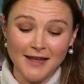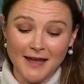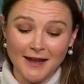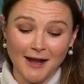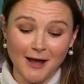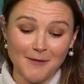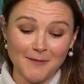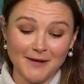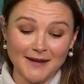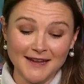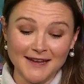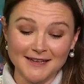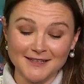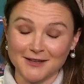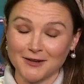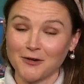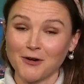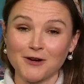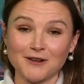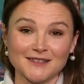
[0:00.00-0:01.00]
companies
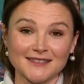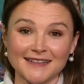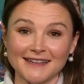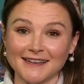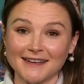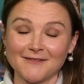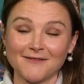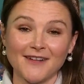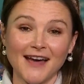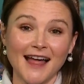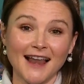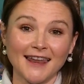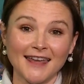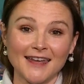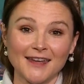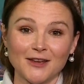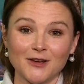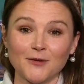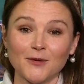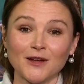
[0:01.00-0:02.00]
across Silicon
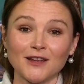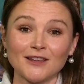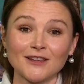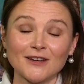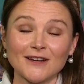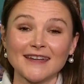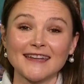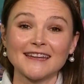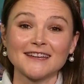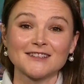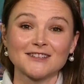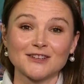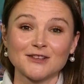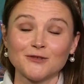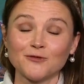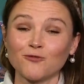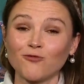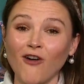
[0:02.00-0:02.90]
Valley who are looking to